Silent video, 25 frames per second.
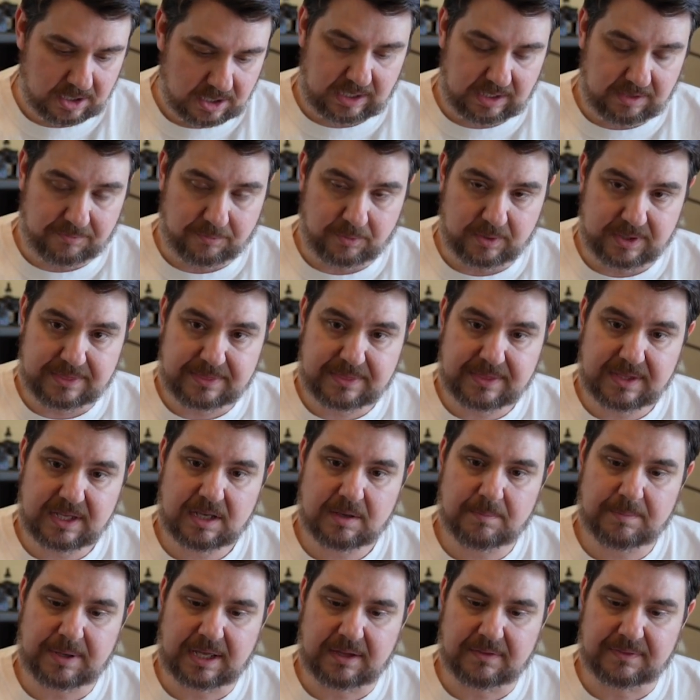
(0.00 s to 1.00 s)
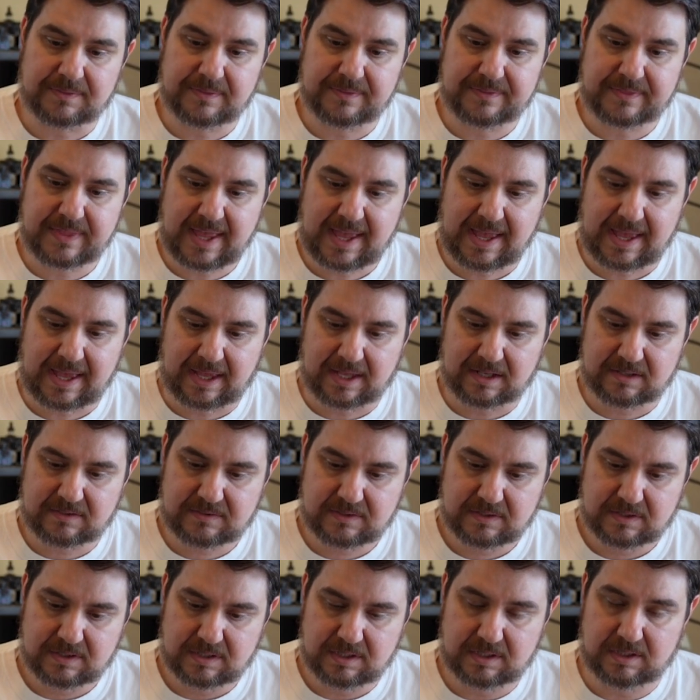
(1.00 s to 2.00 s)
If we think about that
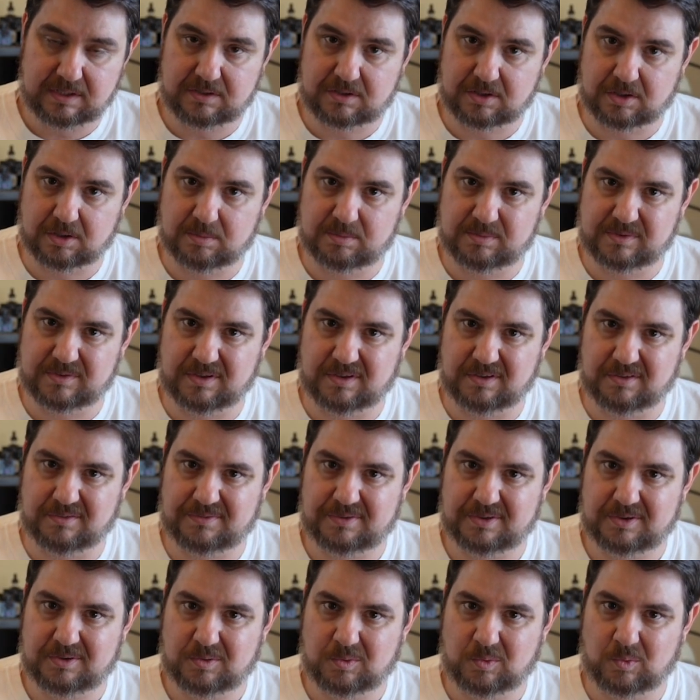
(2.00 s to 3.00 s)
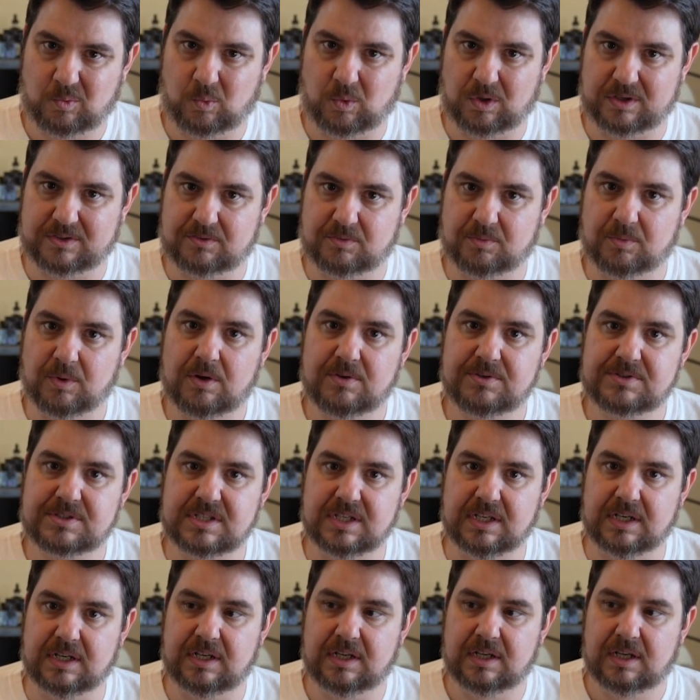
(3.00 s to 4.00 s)
in terms of what's
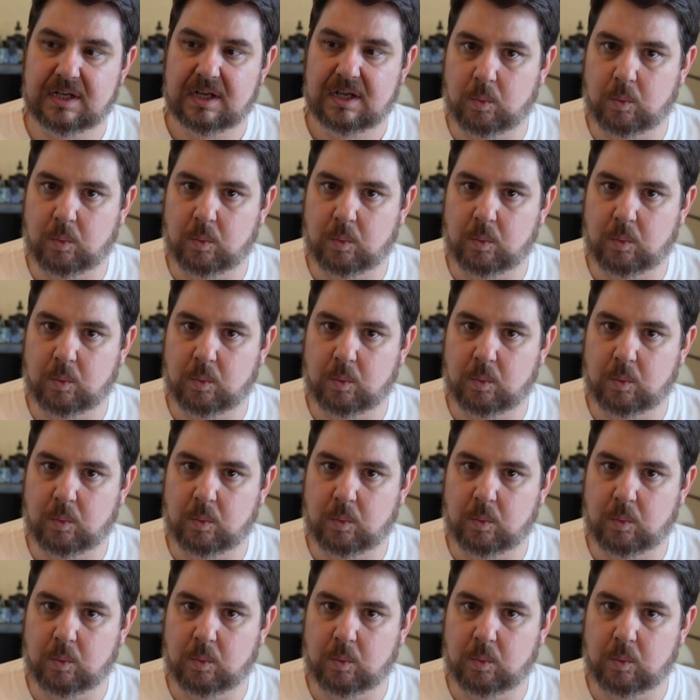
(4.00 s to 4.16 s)
roasted,